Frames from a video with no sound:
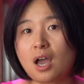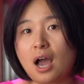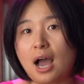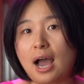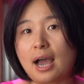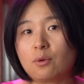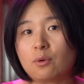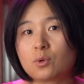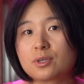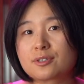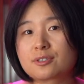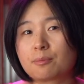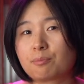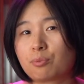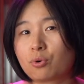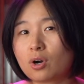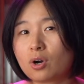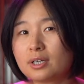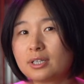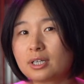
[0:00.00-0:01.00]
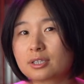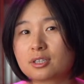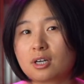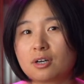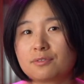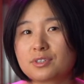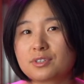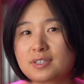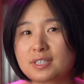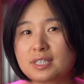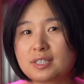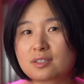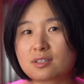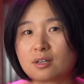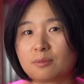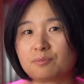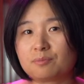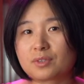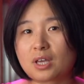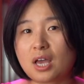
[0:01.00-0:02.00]
I was a product of the
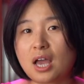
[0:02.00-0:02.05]
system,